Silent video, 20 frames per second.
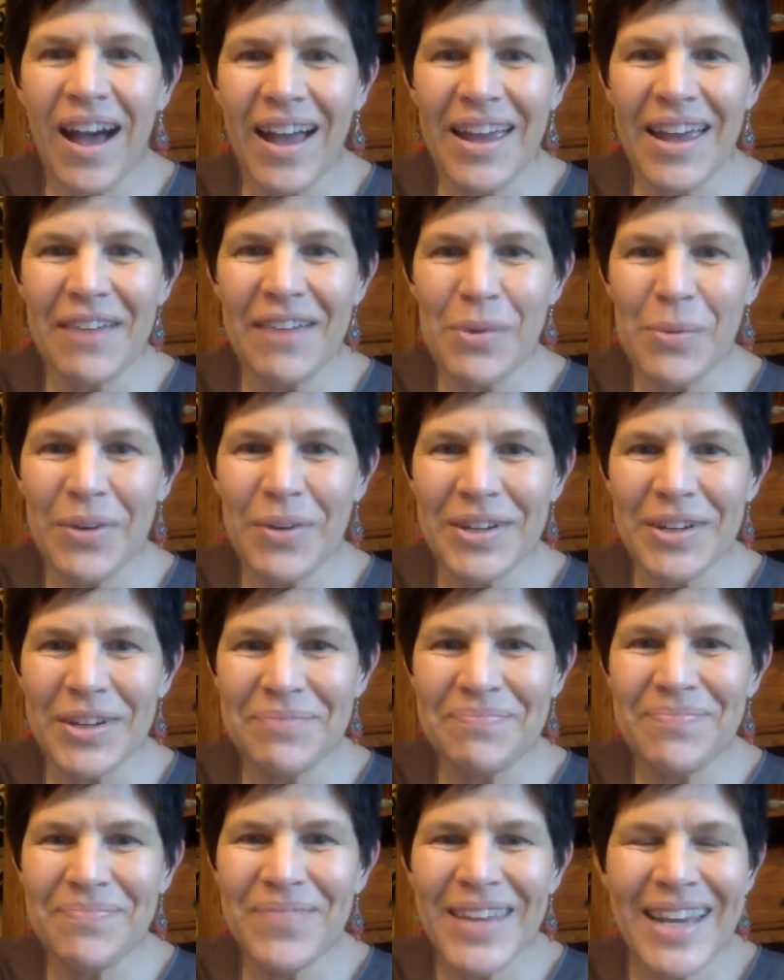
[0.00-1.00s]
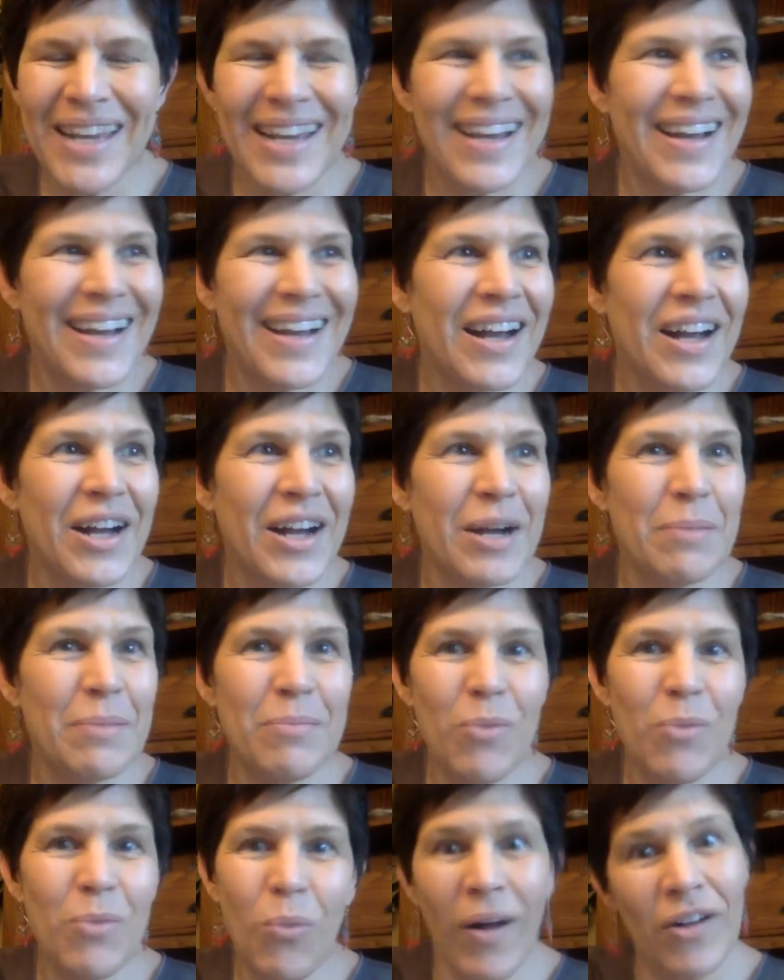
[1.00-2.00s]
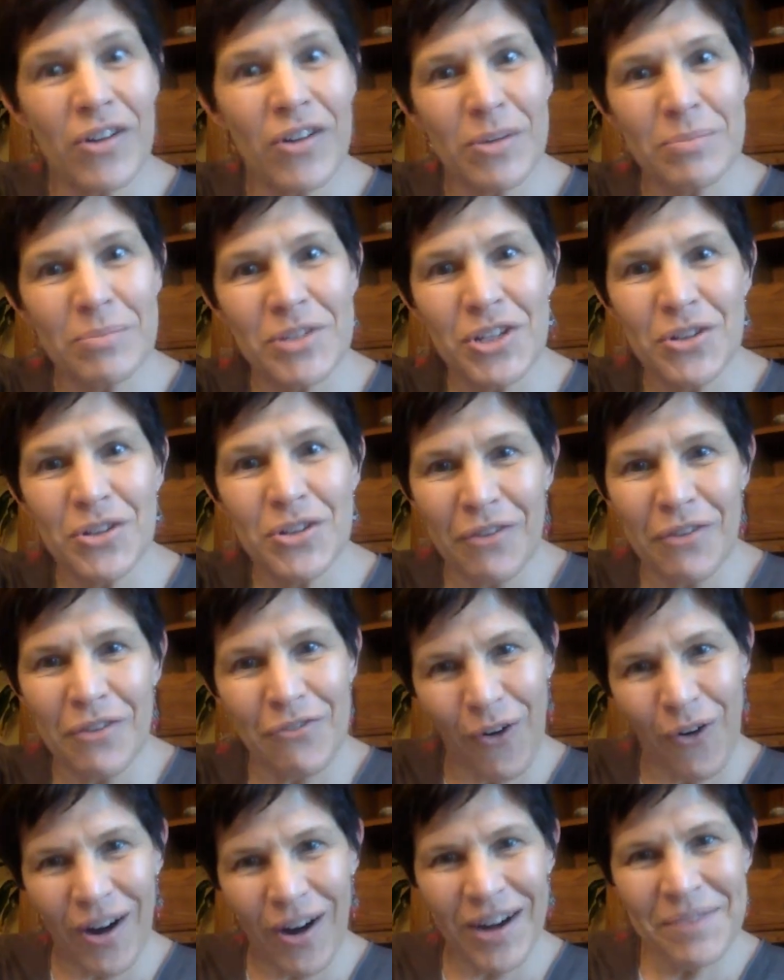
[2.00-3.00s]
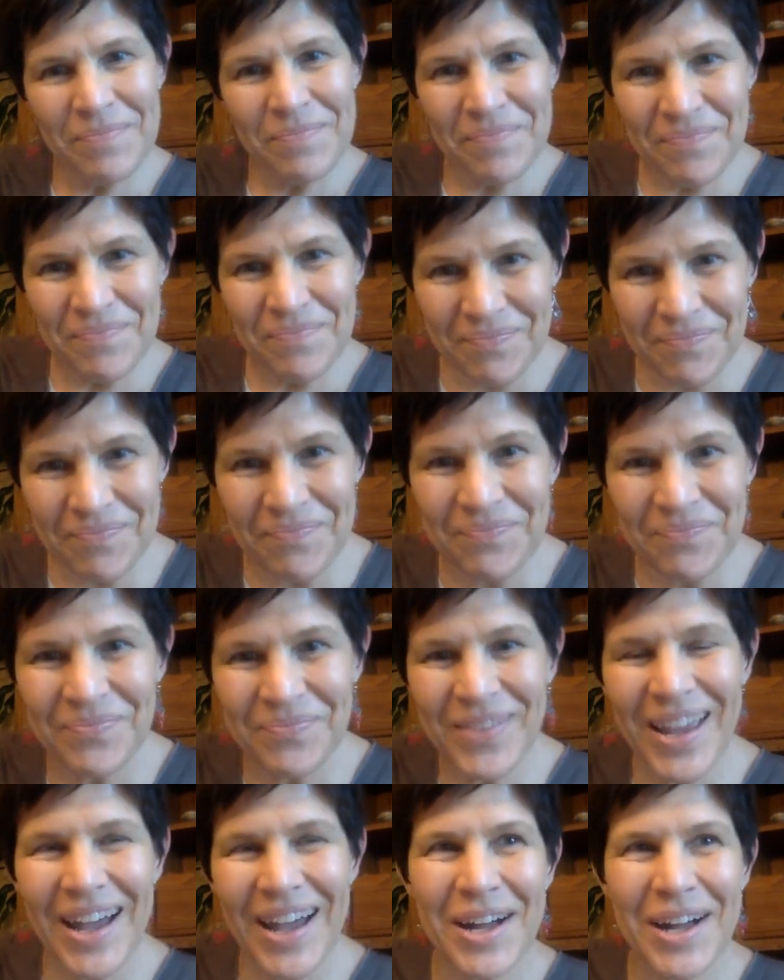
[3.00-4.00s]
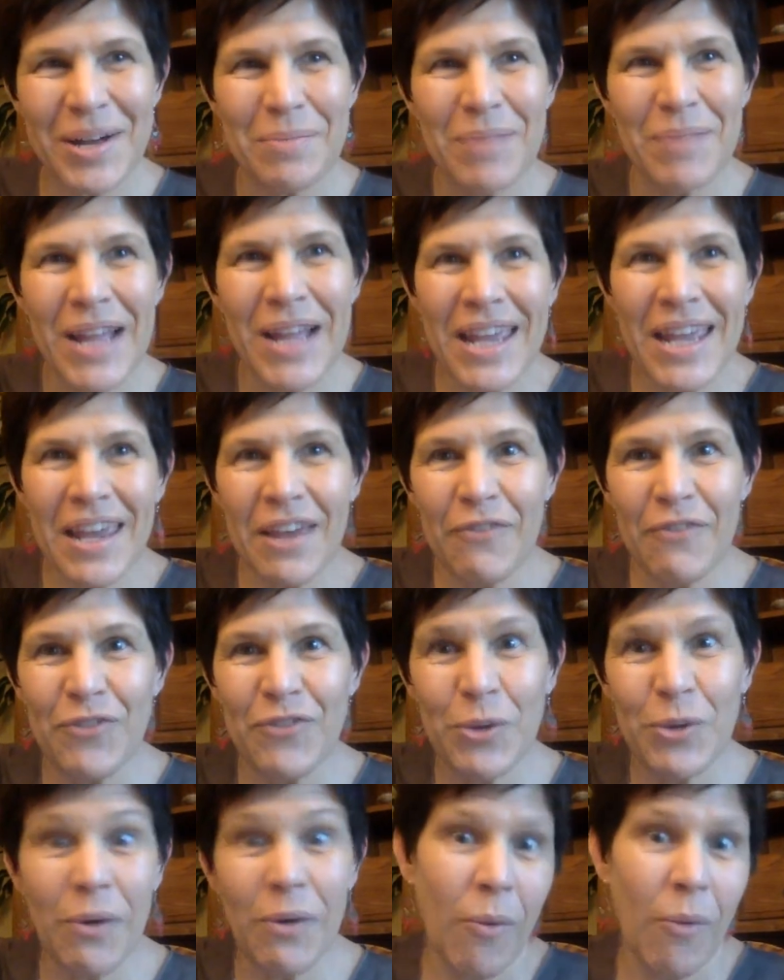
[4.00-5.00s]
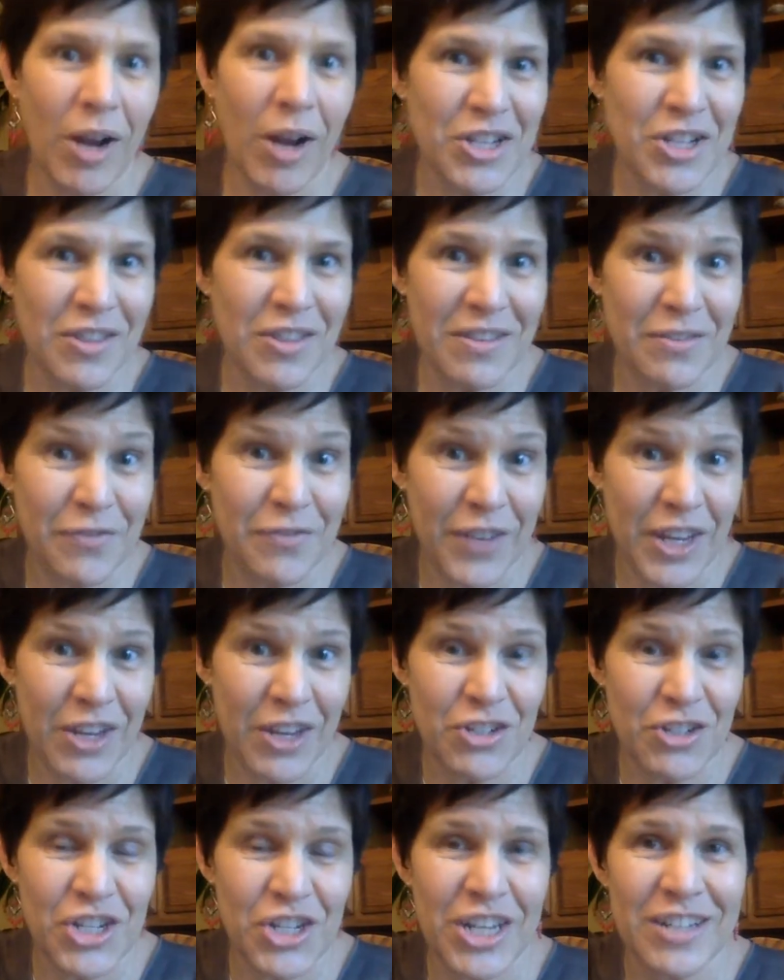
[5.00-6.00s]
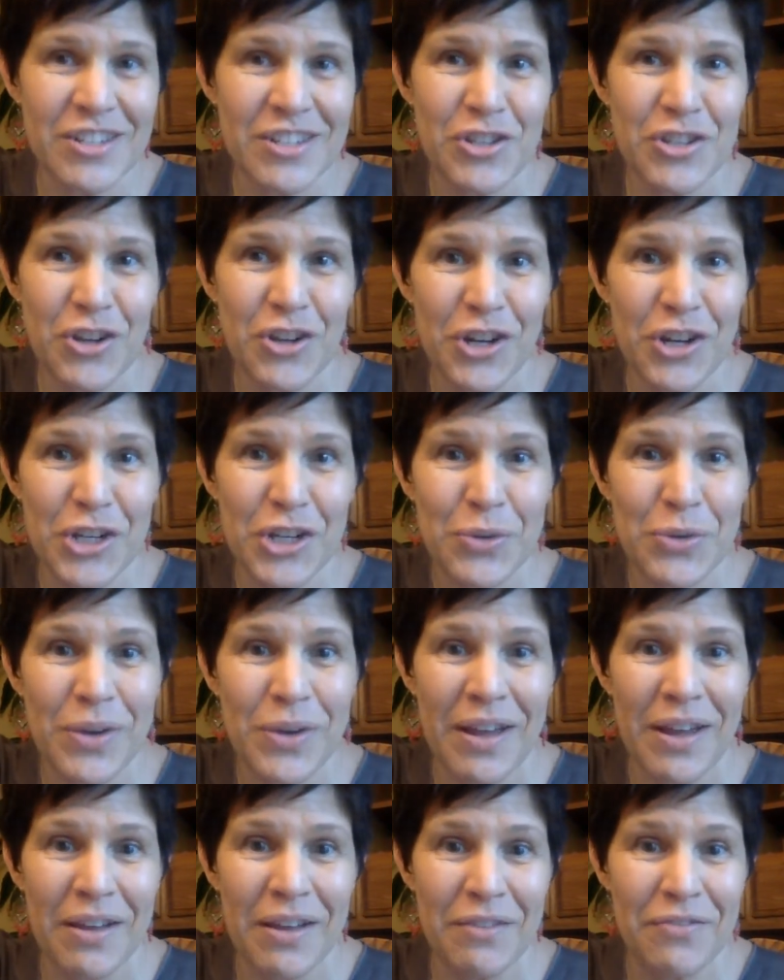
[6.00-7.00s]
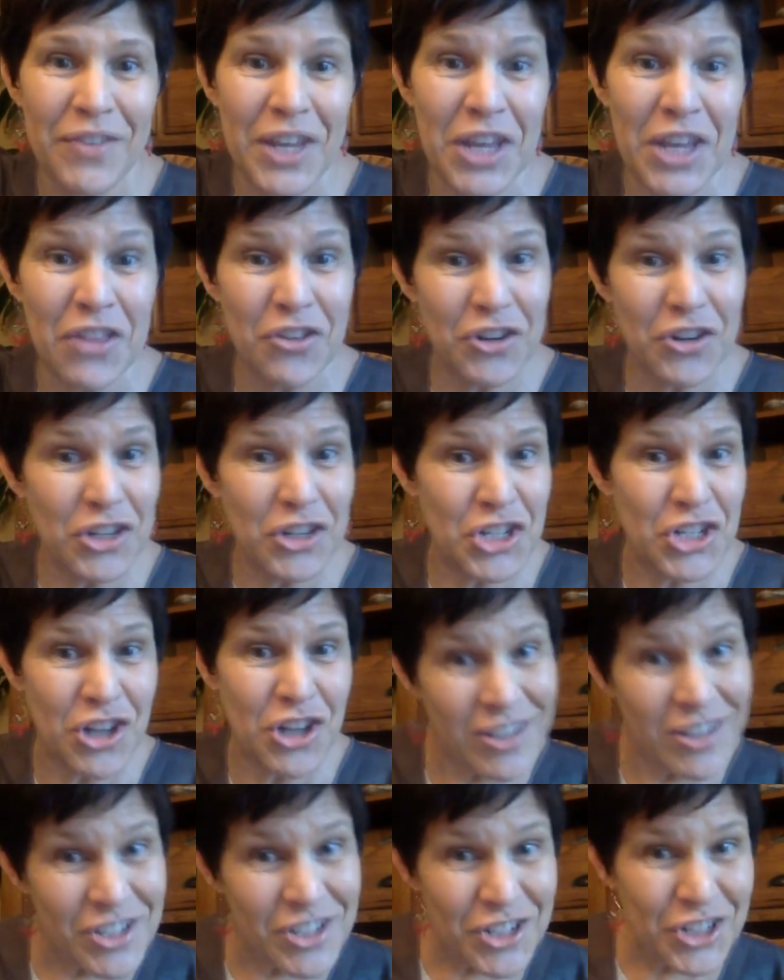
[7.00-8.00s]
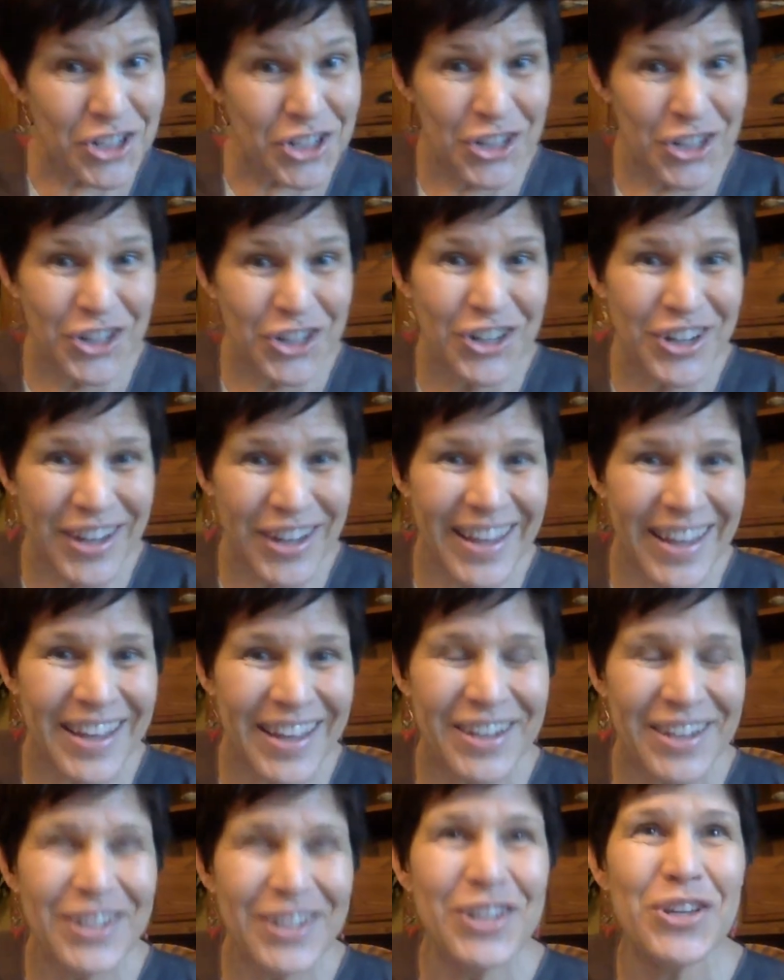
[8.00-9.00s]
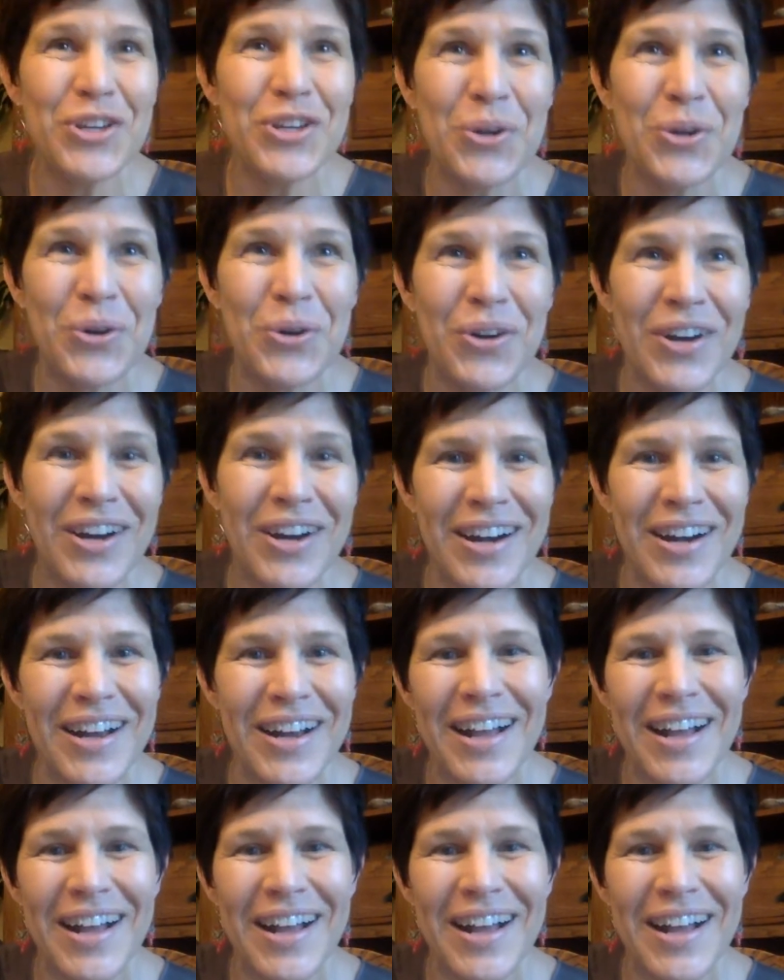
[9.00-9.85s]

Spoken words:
Hi, everyone. Welcome to Unit 4. If you are watching this video, chances are you have either just turned in your